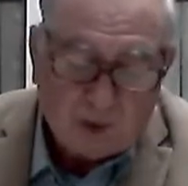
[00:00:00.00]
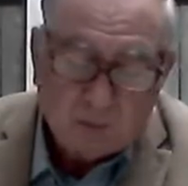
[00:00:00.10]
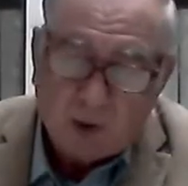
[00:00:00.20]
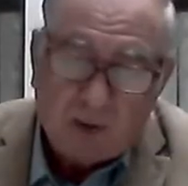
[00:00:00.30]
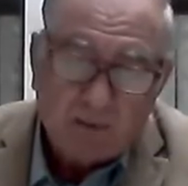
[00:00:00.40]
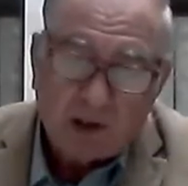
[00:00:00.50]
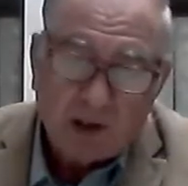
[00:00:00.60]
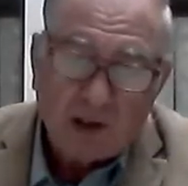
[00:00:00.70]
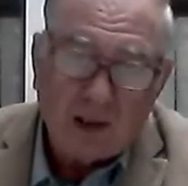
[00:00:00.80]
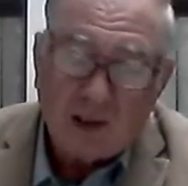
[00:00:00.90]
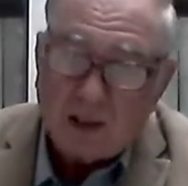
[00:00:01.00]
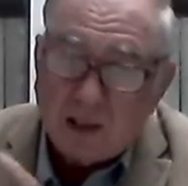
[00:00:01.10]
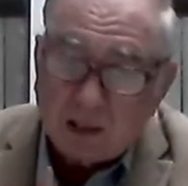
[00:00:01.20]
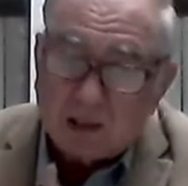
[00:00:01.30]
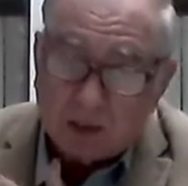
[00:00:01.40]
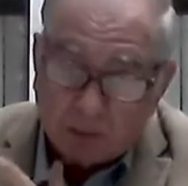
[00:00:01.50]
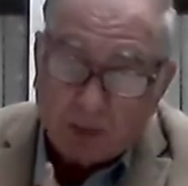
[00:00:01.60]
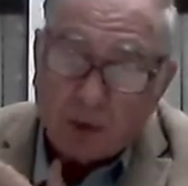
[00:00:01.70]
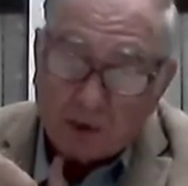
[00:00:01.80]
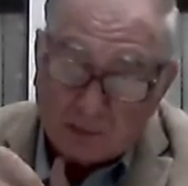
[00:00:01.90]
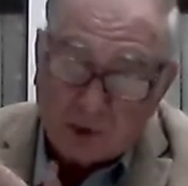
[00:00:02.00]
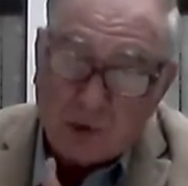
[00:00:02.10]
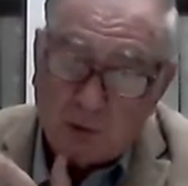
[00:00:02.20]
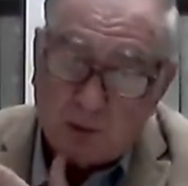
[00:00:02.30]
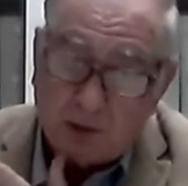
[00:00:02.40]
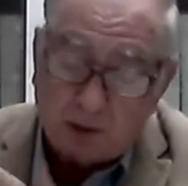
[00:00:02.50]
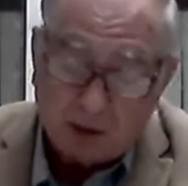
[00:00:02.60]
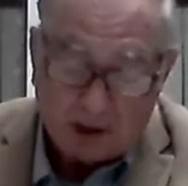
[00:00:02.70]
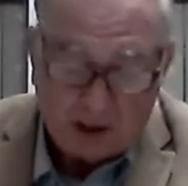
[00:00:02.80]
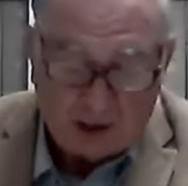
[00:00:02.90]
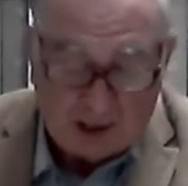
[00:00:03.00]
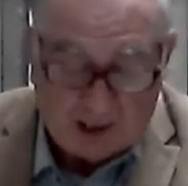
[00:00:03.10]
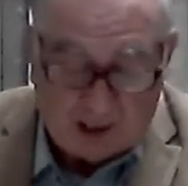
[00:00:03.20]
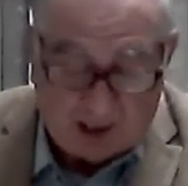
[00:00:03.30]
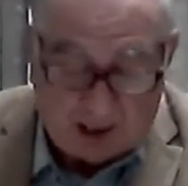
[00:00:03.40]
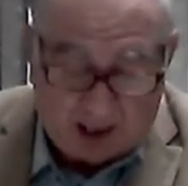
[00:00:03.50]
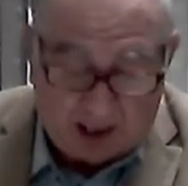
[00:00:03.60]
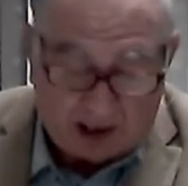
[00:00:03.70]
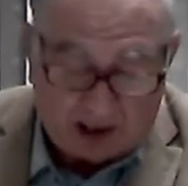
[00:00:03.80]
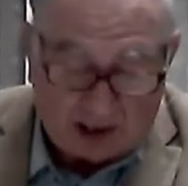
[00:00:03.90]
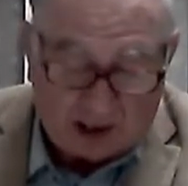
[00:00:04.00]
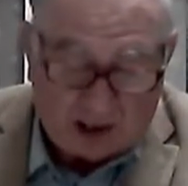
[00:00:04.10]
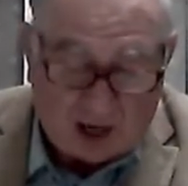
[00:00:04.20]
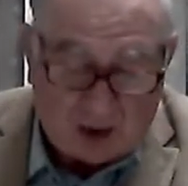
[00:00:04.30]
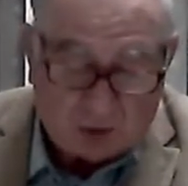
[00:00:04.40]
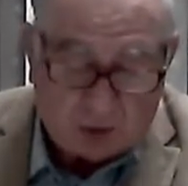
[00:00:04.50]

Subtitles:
But all of a sudden, he is an important dude. And it says, "Now